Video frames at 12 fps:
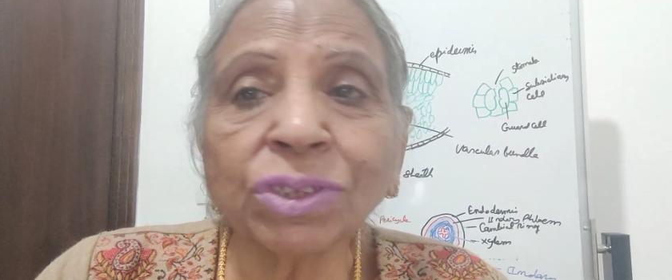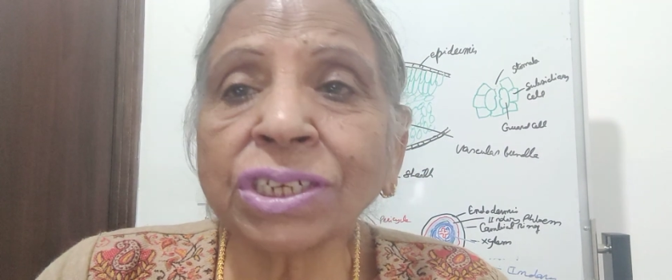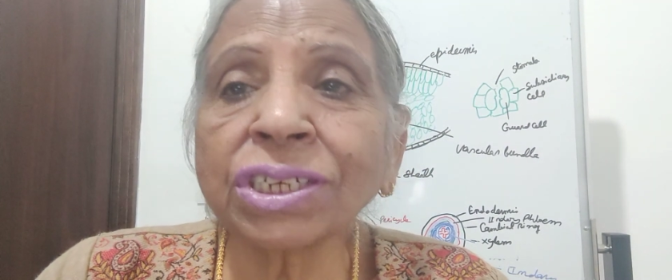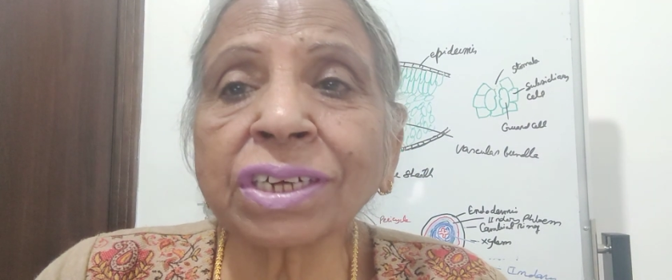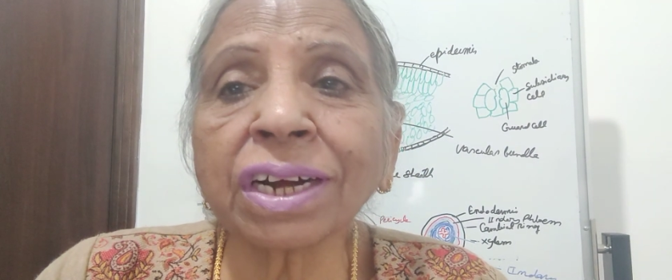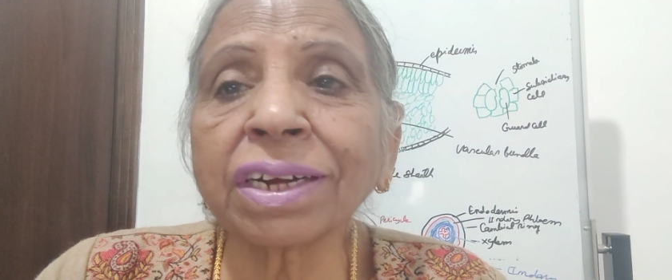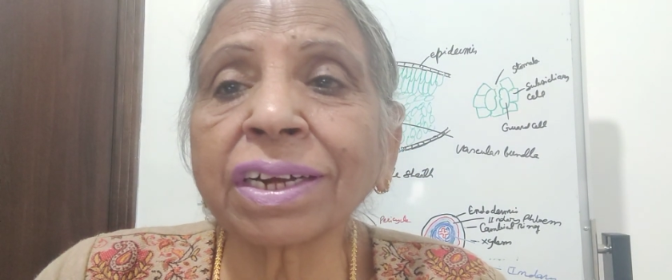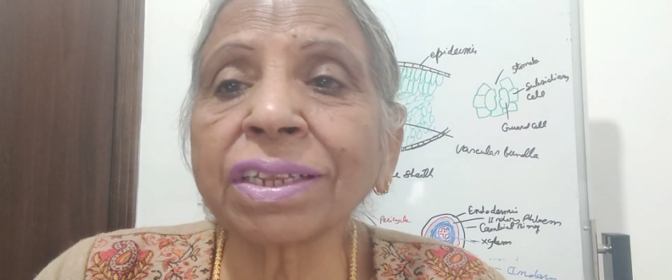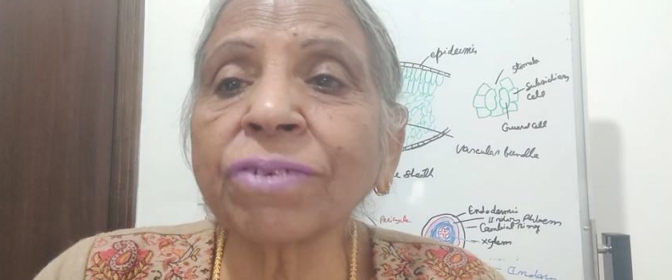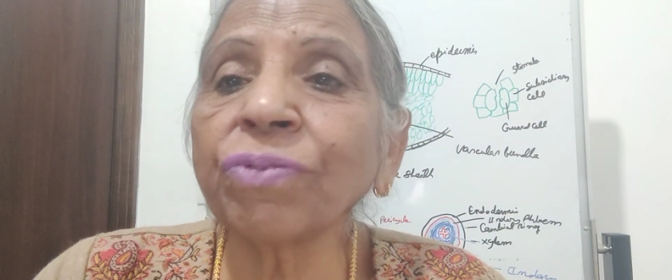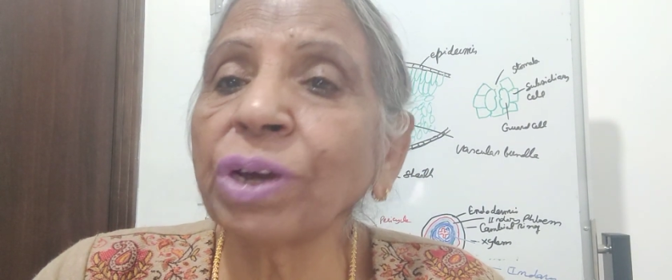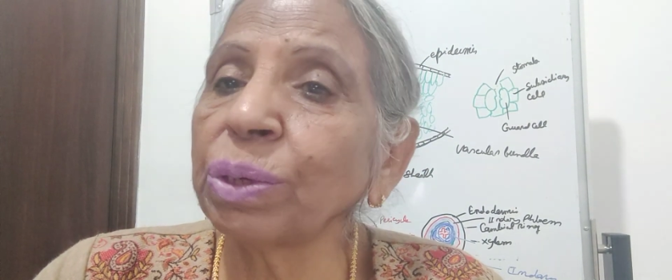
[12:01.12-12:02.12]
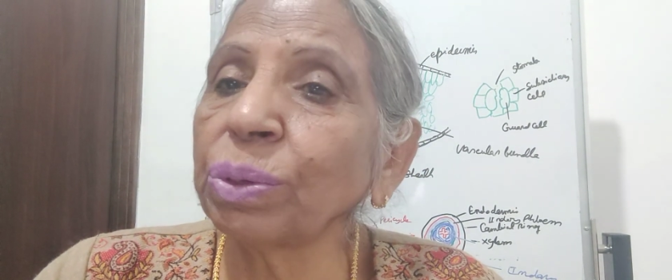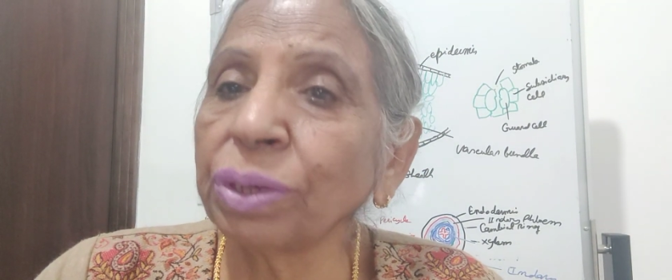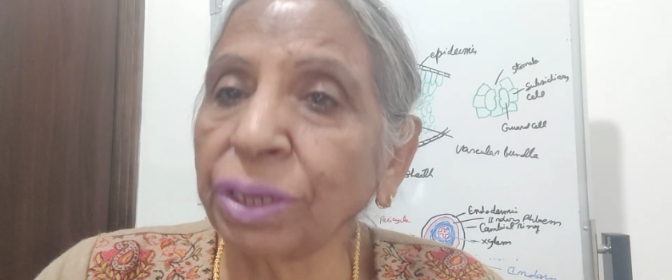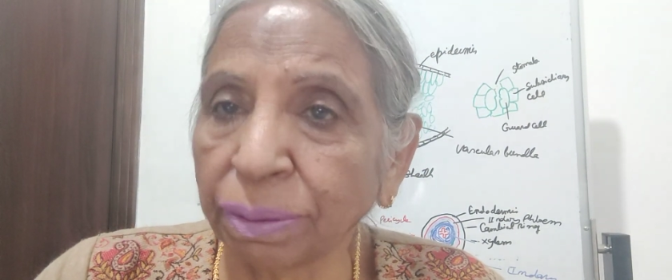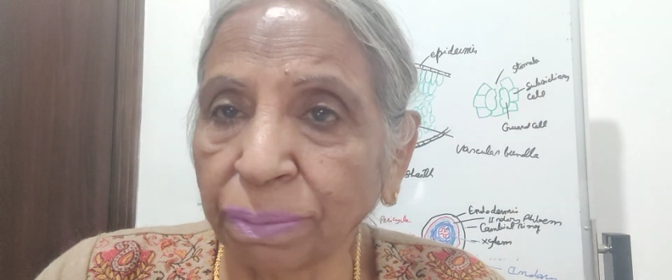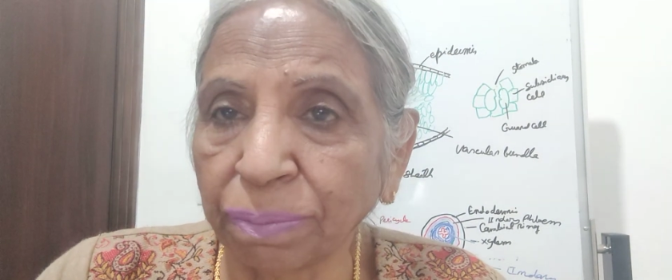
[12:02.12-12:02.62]
which is called as the
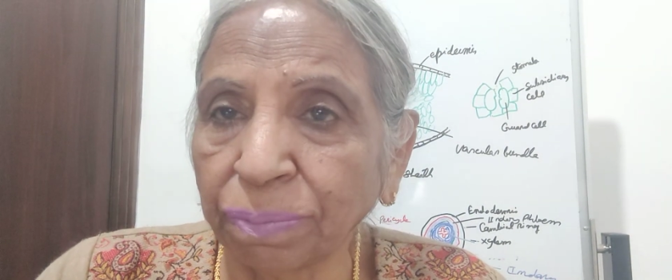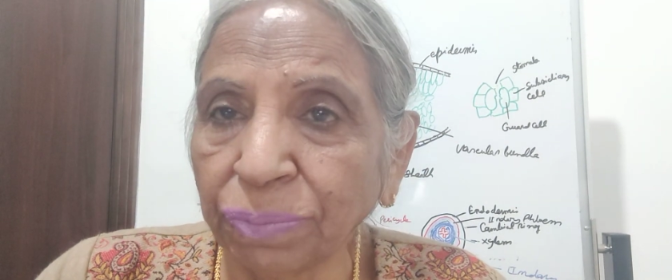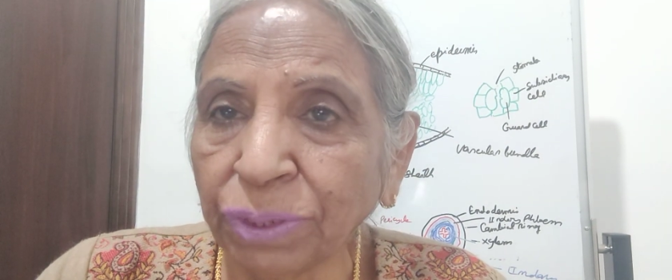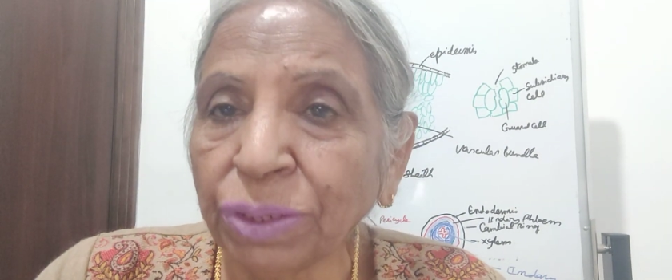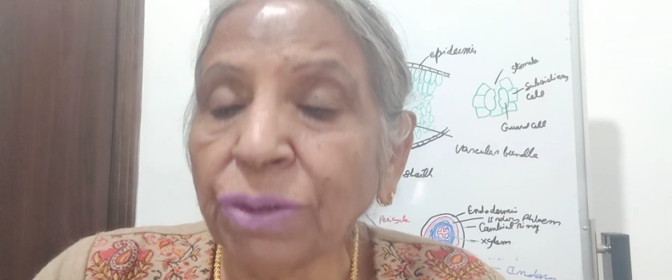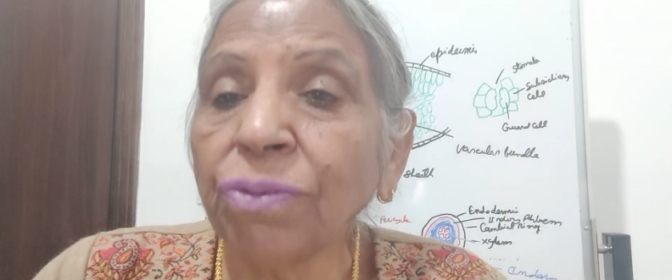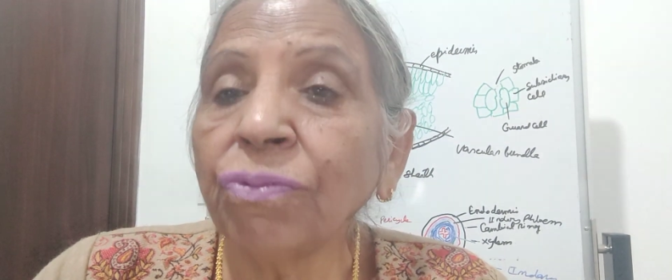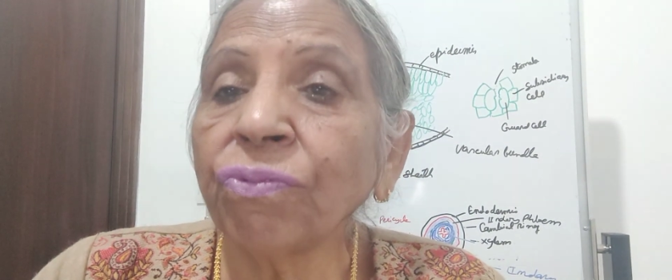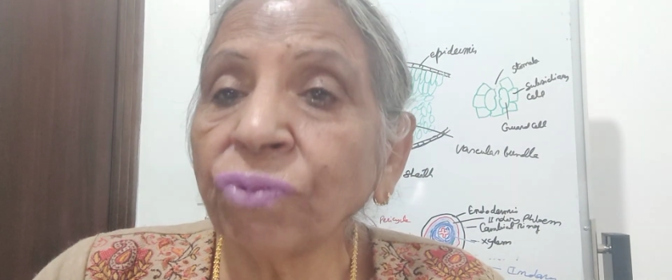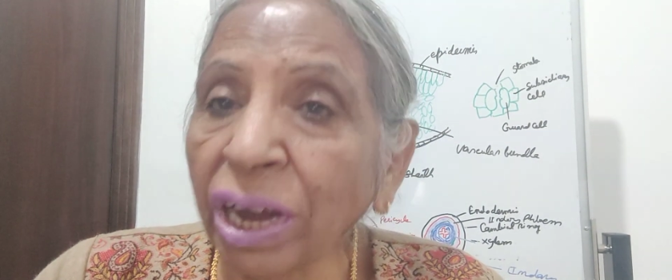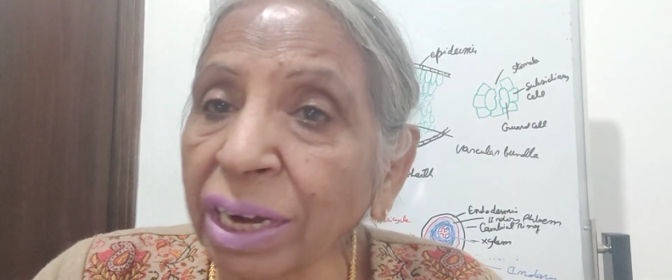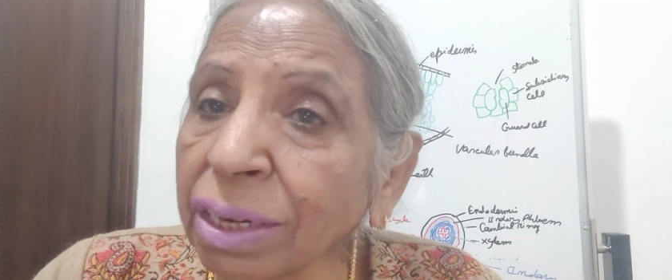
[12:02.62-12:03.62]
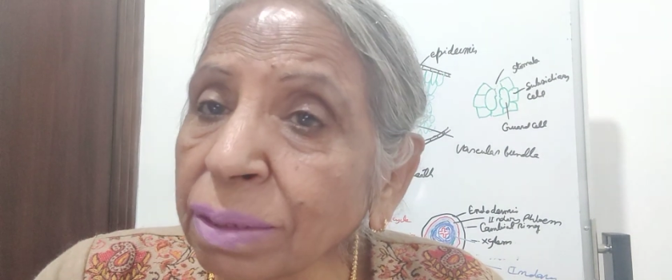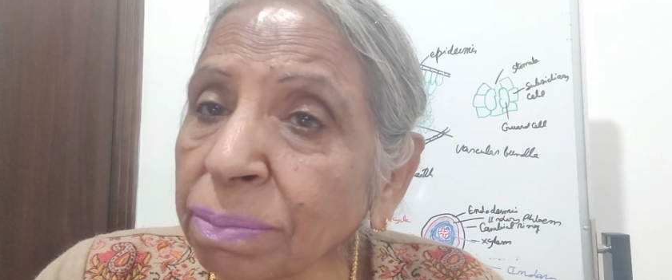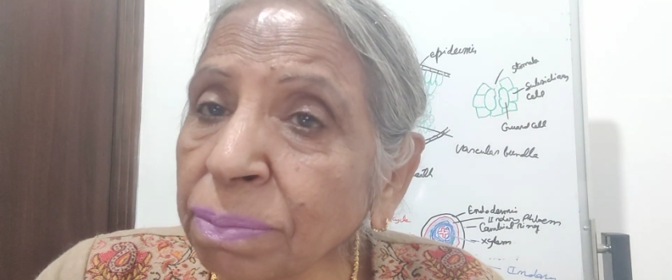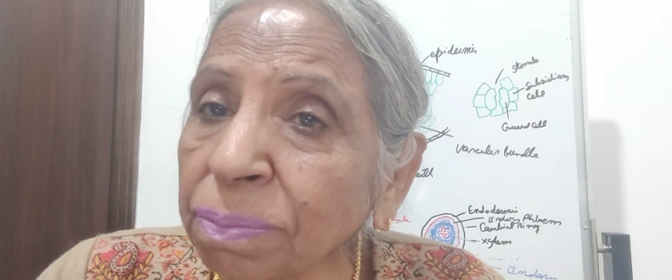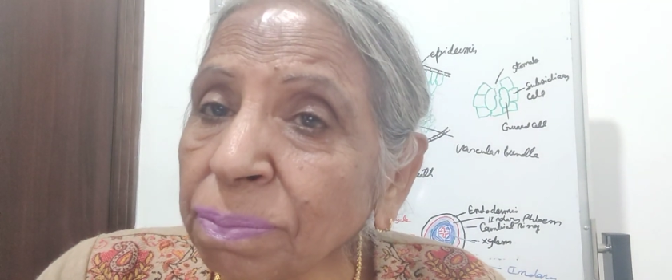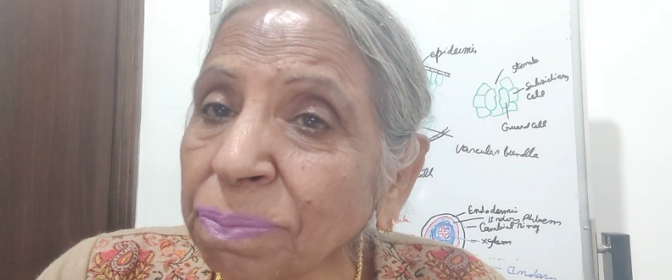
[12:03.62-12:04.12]
phalloderm. Phallum,